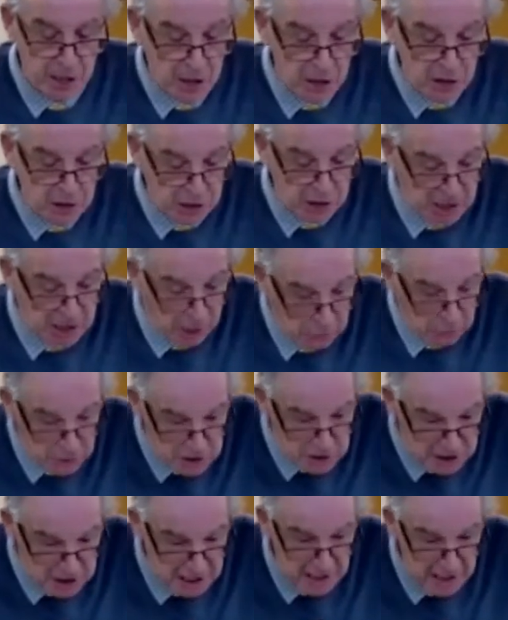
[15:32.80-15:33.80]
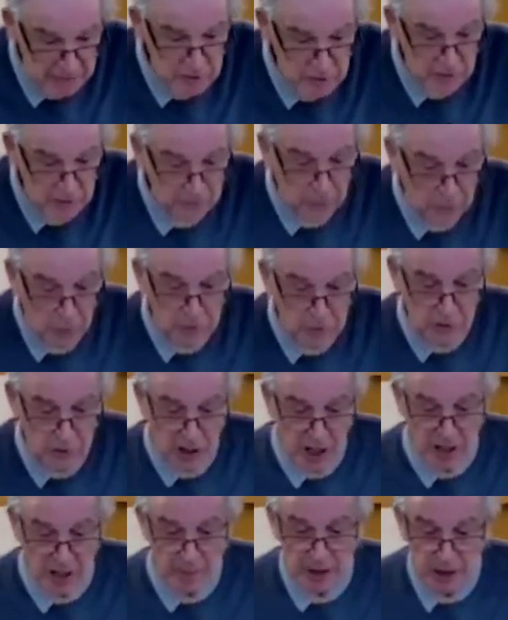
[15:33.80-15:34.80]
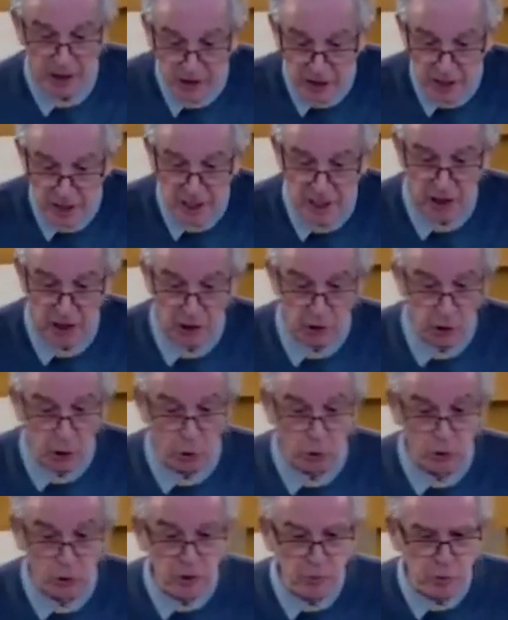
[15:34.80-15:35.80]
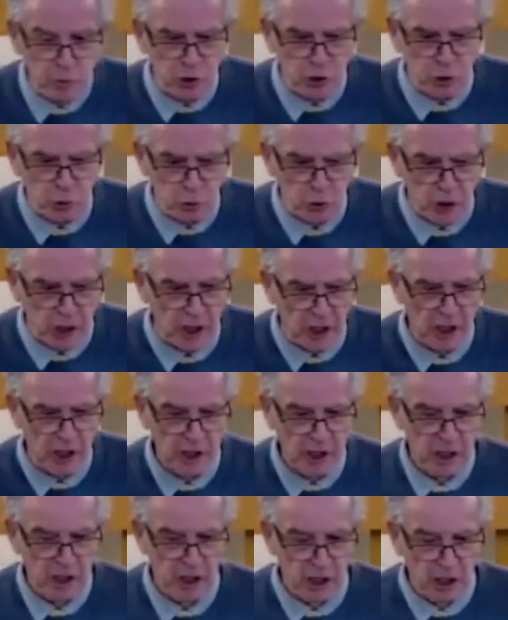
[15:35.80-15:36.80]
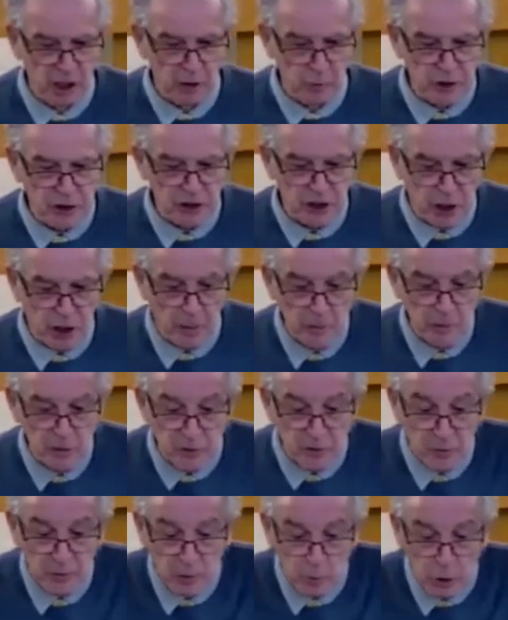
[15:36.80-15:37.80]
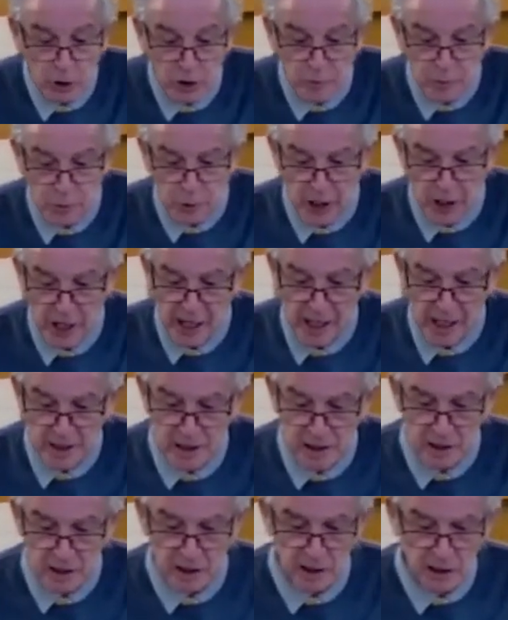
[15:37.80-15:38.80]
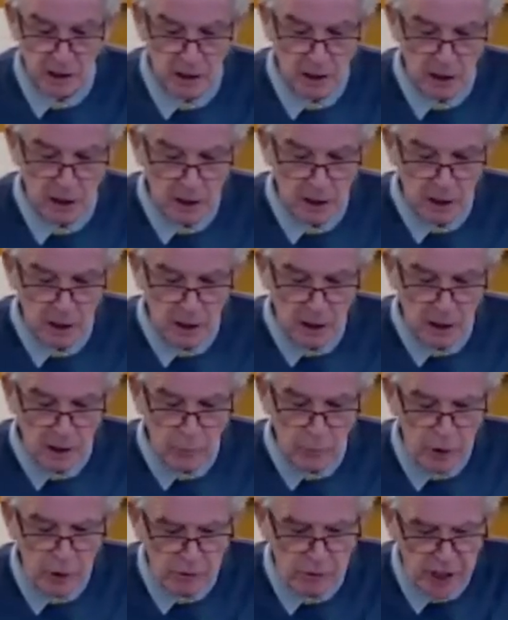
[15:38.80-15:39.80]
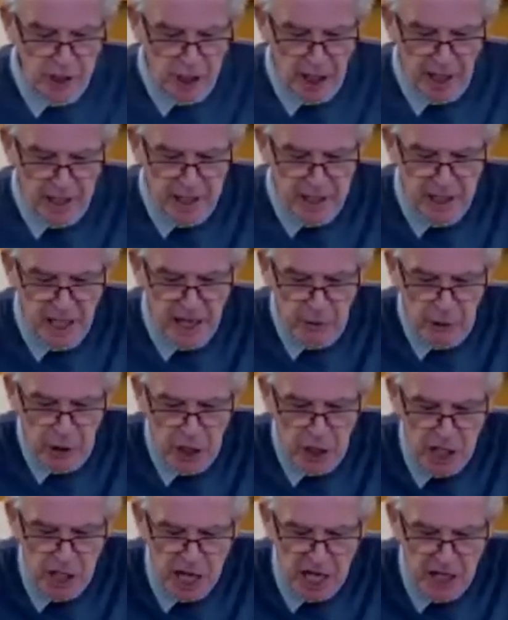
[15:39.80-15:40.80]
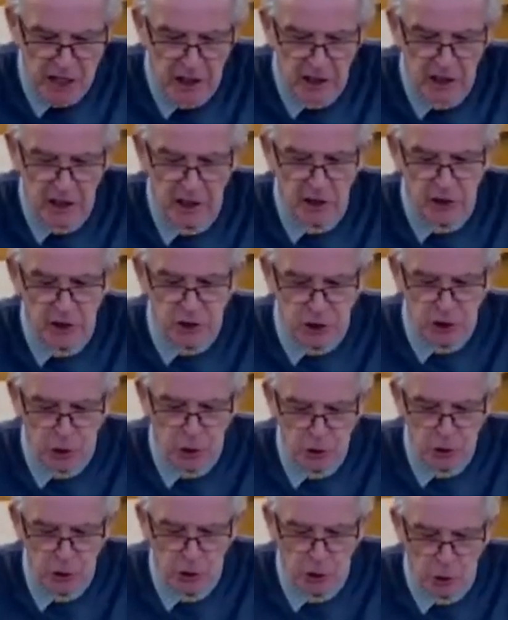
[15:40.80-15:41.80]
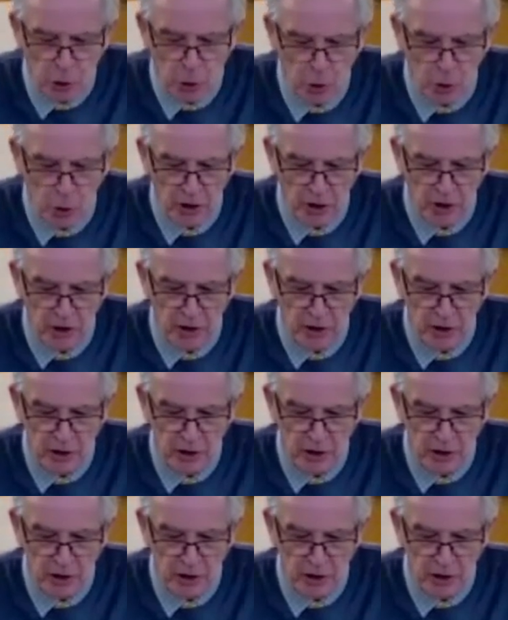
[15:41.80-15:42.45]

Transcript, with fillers: She conceives a fourth time another son and calls him Judah, which comes from the word praise. We realize now Leah has turned a corner.